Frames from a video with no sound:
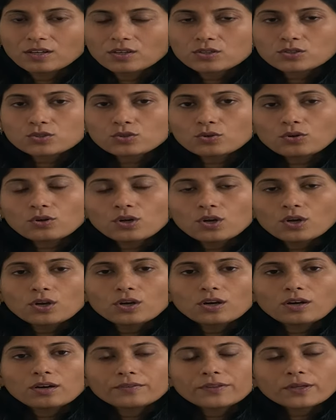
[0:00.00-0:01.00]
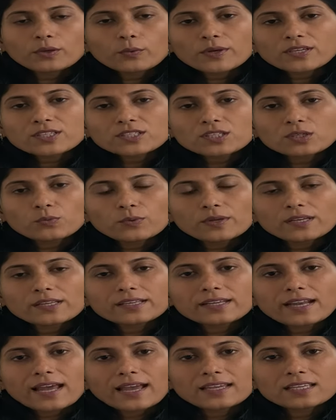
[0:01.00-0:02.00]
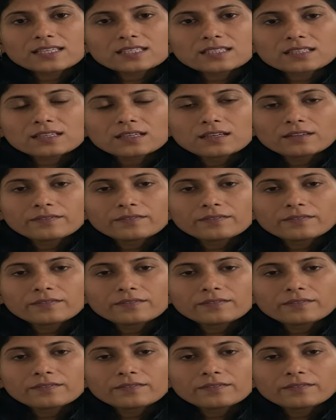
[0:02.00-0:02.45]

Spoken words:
So the question will arise